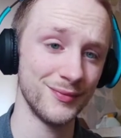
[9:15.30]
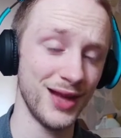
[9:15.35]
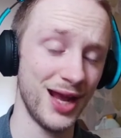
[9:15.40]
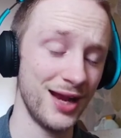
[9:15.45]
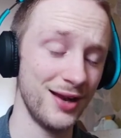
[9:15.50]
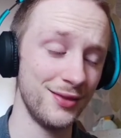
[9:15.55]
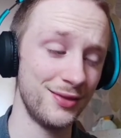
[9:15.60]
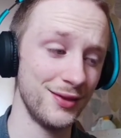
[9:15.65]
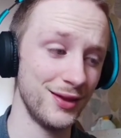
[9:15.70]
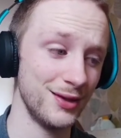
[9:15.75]

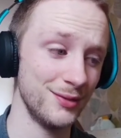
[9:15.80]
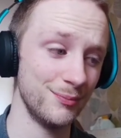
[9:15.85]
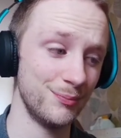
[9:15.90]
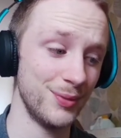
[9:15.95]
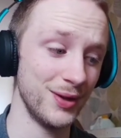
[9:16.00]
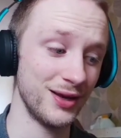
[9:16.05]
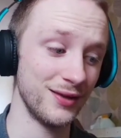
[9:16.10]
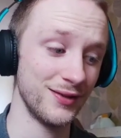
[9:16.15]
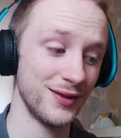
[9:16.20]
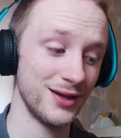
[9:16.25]
anything
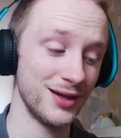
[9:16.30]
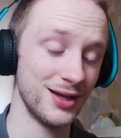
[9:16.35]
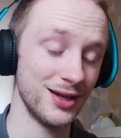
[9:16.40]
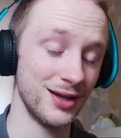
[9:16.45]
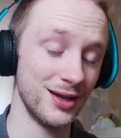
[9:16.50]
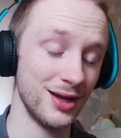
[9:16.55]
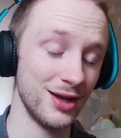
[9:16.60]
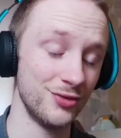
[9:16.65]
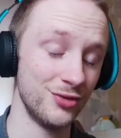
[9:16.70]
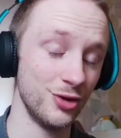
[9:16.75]
bigger than
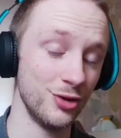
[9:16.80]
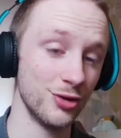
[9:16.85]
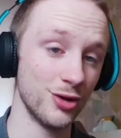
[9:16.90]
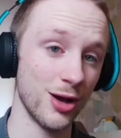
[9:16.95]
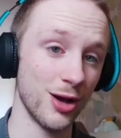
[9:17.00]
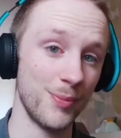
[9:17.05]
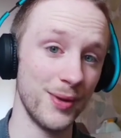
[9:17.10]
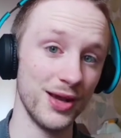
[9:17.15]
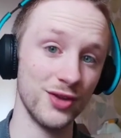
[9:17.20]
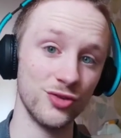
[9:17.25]
a
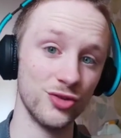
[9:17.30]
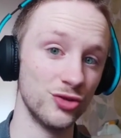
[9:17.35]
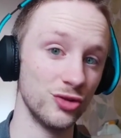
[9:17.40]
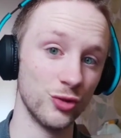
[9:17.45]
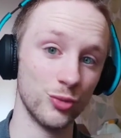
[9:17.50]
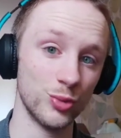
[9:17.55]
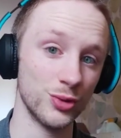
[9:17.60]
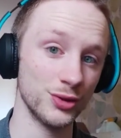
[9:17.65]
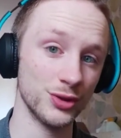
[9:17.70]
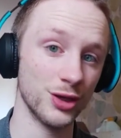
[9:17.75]
2-car pacer
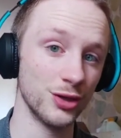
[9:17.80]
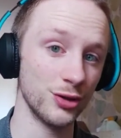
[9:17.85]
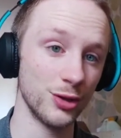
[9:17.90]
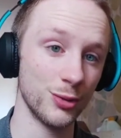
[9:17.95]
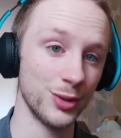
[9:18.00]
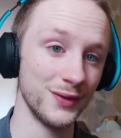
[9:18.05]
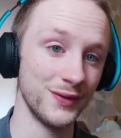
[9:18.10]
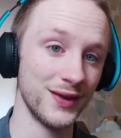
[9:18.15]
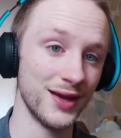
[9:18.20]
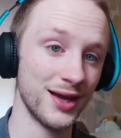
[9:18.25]
just will not
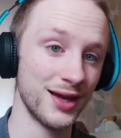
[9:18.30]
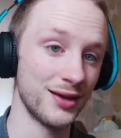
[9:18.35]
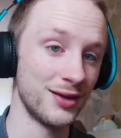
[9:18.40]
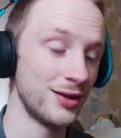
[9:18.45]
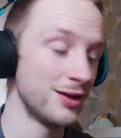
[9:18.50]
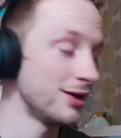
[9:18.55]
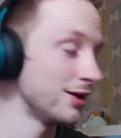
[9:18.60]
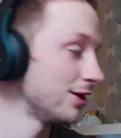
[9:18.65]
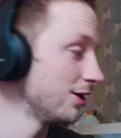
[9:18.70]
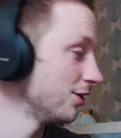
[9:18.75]
go in there.
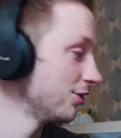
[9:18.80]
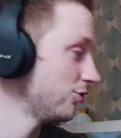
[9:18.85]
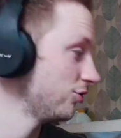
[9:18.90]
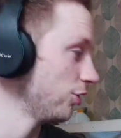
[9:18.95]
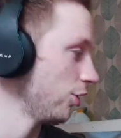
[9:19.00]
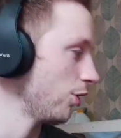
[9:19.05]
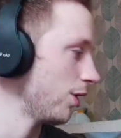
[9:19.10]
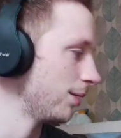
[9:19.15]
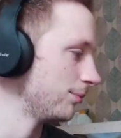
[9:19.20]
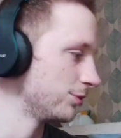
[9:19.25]

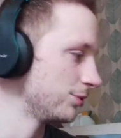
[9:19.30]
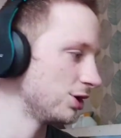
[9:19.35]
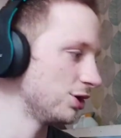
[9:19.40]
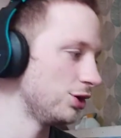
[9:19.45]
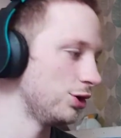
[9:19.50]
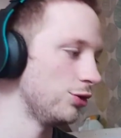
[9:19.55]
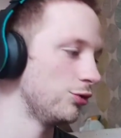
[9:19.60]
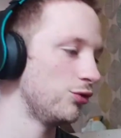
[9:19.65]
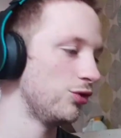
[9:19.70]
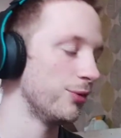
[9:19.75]
So I'm going to
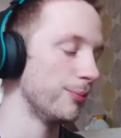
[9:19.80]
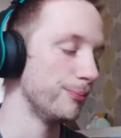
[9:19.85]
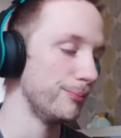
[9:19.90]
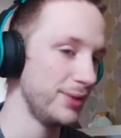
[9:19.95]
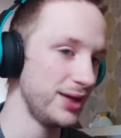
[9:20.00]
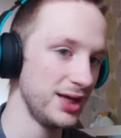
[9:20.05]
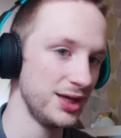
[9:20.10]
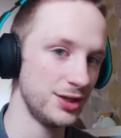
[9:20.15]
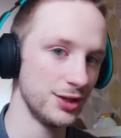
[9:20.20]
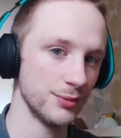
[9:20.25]
use the
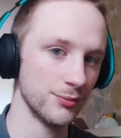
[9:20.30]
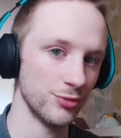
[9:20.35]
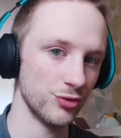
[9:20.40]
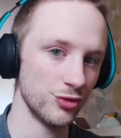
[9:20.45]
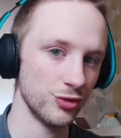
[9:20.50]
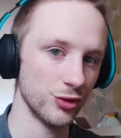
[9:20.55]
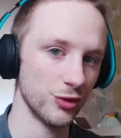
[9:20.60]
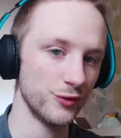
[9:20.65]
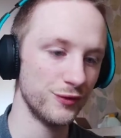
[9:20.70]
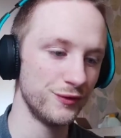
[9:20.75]
medium
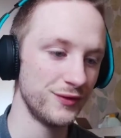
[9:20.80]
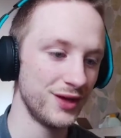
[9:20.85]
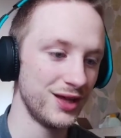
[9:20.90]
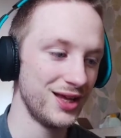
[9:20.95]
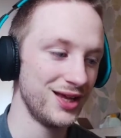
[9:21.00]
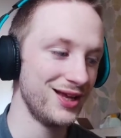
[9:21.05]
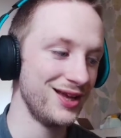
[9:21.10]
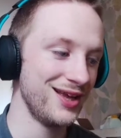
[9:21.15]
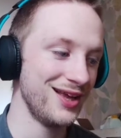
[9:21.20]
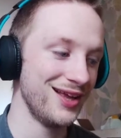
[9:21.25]
stuff.
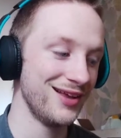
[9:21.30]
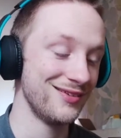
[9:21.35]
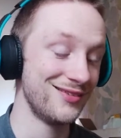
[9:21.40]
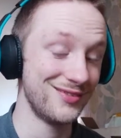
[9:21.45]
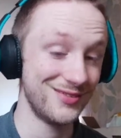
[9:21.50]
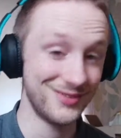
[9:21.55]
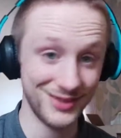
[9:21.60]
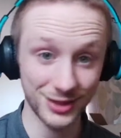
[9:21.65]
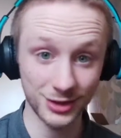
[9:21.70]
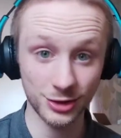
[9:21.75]

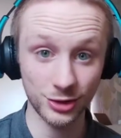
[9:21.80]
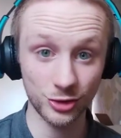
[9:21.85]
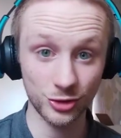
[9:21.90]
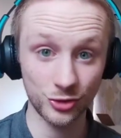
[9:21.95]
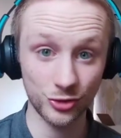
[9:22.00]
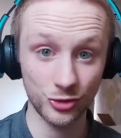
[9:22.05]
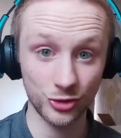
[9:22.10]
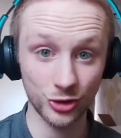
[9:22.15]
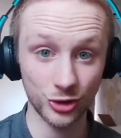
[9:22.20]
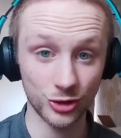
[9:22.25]
Still
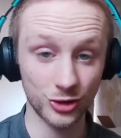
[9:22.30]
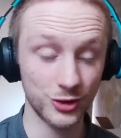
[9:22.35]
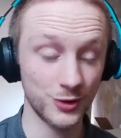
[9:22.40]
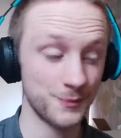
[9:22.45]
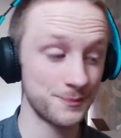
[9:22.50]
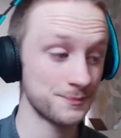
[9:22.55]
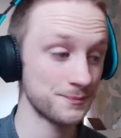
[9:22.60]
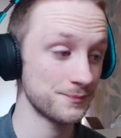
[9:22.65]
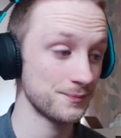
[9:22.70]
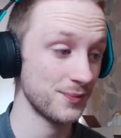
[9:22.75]
looks good.
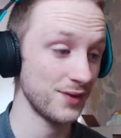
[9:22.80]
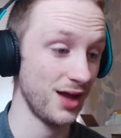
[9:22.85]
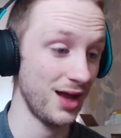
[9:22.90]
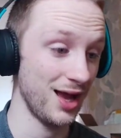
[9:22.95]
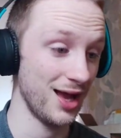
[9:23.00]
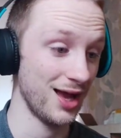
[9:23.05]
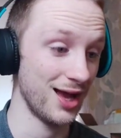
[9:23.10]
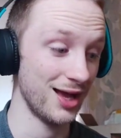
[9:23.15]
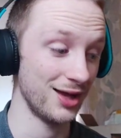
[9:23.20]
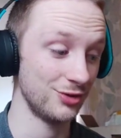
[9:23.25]

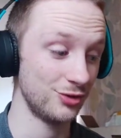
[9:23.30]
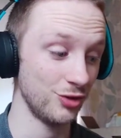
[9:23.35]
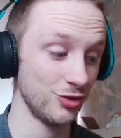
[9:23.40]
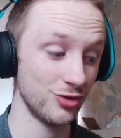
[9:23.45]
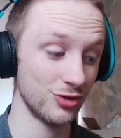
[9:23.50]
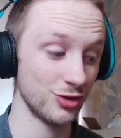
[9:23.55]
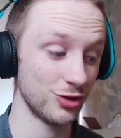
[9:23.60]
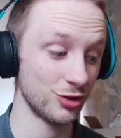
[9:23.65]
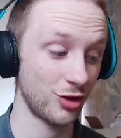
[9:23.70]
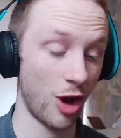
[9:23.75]
It
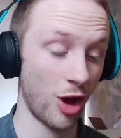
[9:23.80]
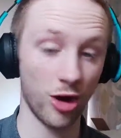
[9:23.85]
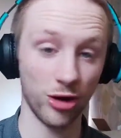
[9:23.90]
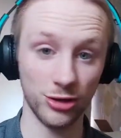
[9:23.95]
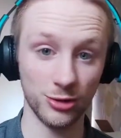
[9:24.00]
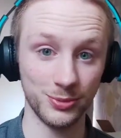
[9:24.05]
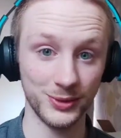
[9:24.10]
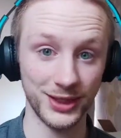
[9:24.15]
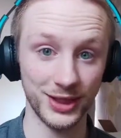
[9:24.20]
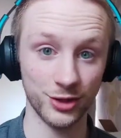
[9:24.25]
doesn't look
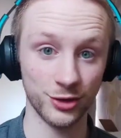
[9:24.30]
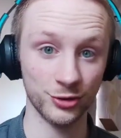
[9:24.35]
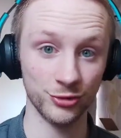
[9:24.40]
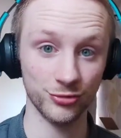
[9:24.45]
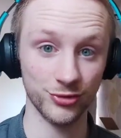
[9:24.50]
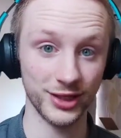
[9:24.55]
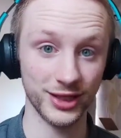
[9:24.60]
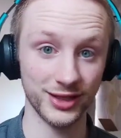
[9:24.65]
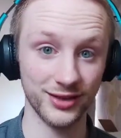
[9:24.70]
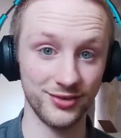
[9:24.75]
horribly
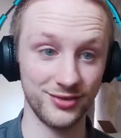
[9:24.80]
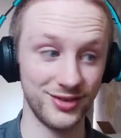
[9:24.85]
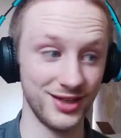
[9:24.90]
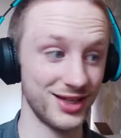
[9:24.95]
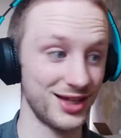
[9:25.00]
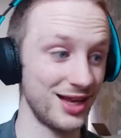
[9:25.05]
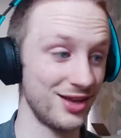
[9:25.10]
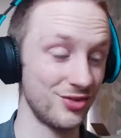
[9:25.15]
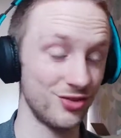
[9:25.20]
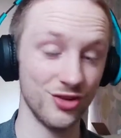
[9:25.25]

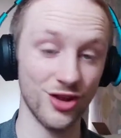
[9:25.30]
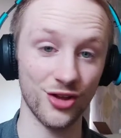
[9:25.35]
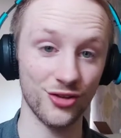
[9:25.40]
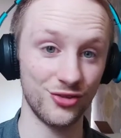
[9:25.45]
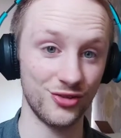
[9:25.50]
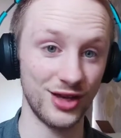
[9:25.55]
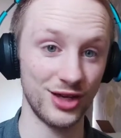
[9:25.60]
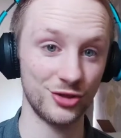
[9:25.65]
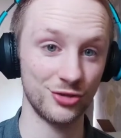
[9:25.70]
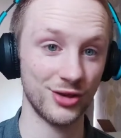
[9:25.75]
unrealistic. It's not
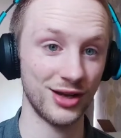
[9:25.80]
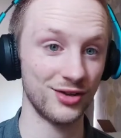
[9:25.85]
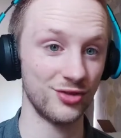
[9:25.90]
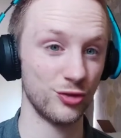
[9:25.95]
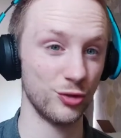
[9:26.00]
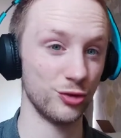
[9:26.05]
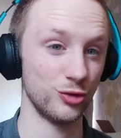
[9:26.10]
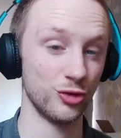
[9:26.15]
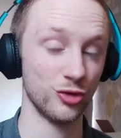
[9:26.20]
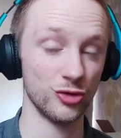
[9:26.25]
set track,
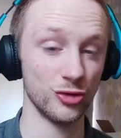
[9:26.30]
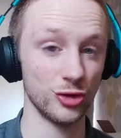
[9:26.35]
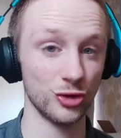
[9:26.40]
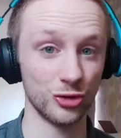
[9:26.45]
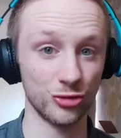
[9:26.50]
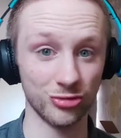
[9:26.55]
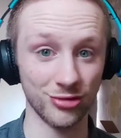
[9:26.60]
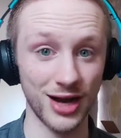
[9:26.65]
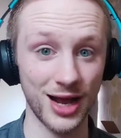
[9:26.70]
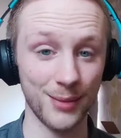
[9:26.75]
so it doesn't look
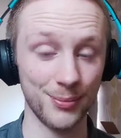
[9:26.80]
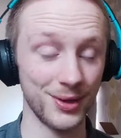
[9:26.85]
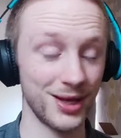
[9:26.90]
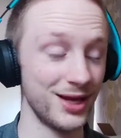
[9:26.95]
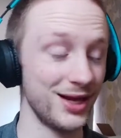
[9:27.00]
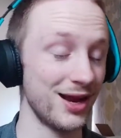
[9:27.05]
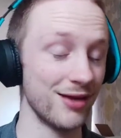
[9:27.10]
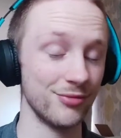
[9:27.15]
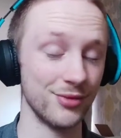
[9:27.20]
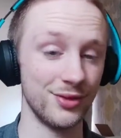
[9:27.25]
crap,
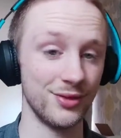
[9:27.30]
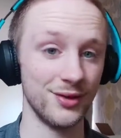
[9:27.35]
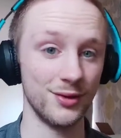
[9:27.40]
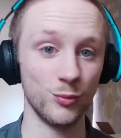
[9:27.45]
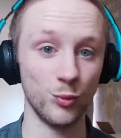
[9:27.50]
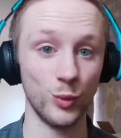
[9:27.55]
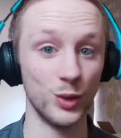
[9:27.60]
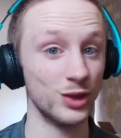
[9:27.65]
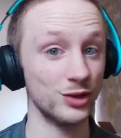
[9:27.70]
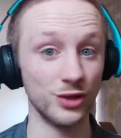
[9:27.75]
and
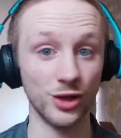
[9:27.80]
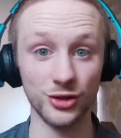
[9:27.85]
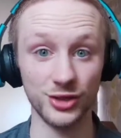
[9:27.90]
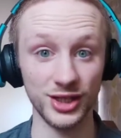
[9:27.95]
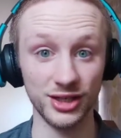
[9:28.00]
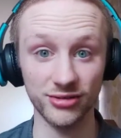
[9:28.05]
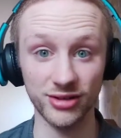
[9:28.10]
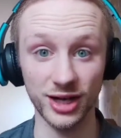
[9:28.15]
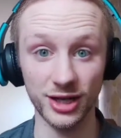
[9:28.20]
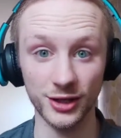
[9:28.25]
everything will not
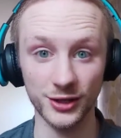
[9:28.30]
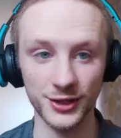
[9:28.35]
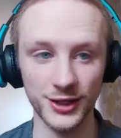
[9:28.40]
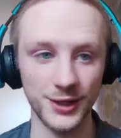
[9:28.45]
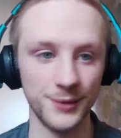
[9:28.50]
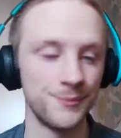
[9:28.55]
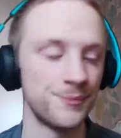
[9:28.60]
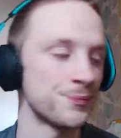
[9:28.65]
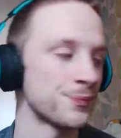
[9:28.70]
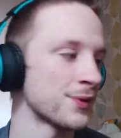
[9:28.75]
derail on it.